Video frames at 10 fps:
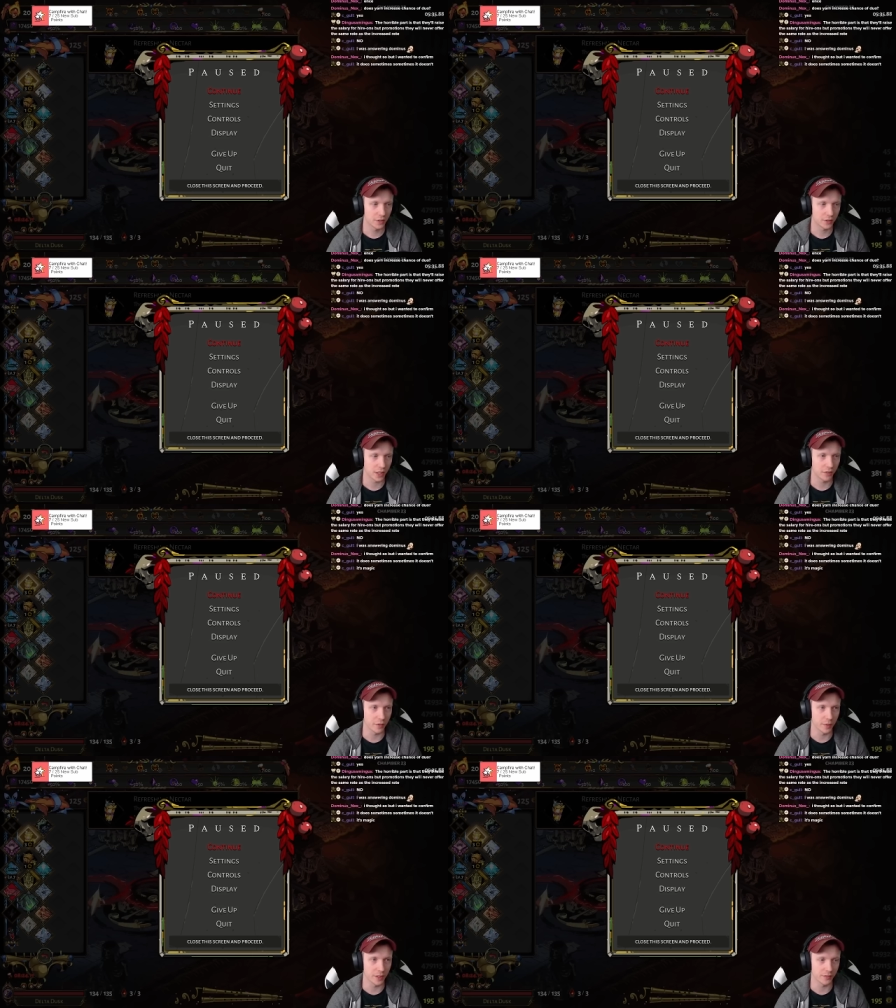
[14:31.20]
was kind of in
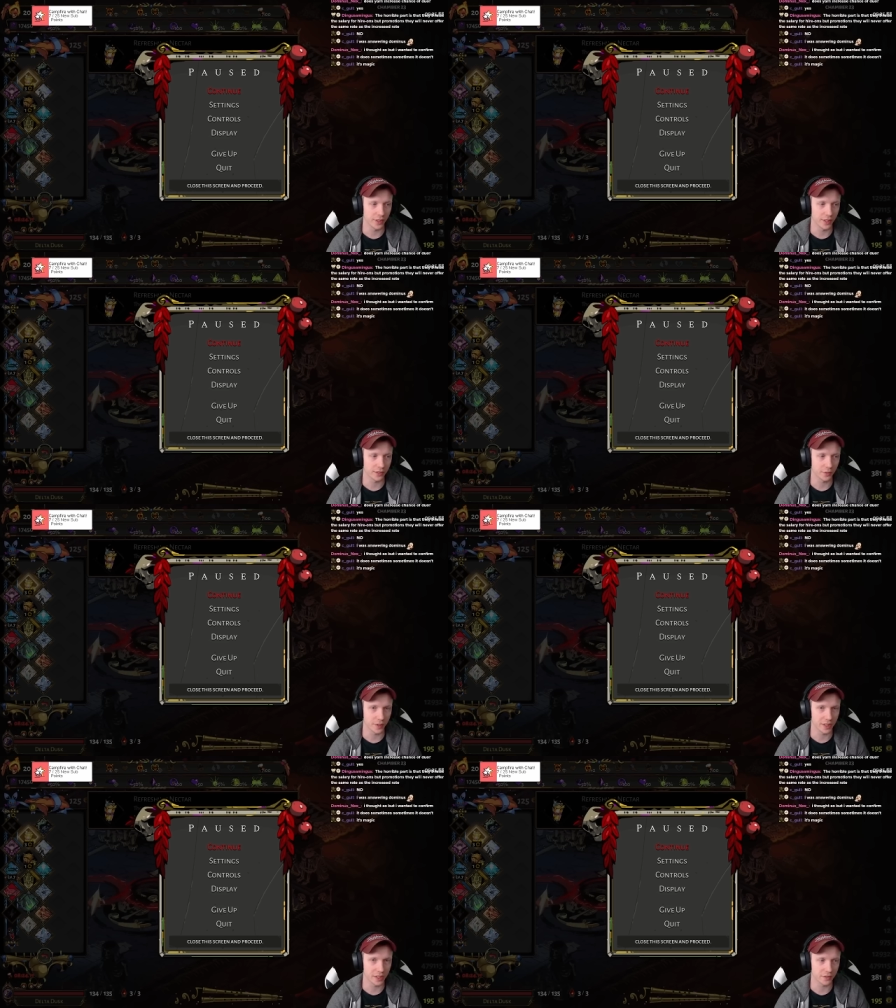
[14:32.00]
the middle of saying
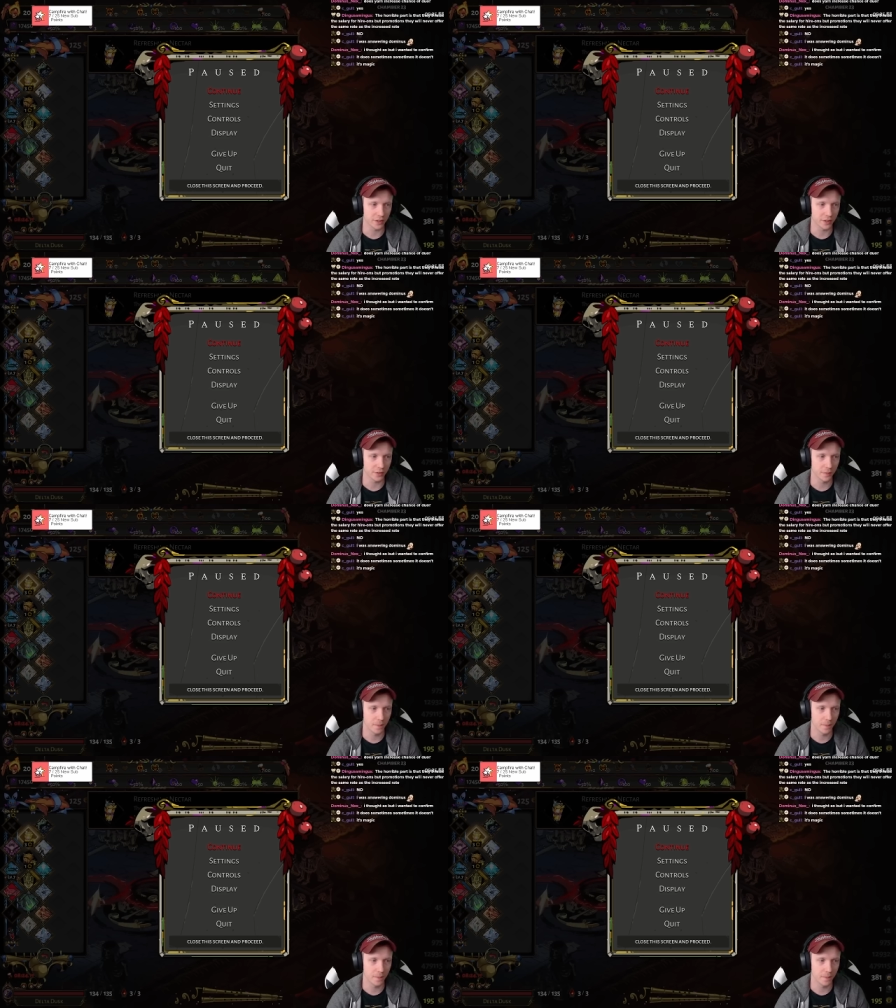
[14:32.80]
something, I don't know.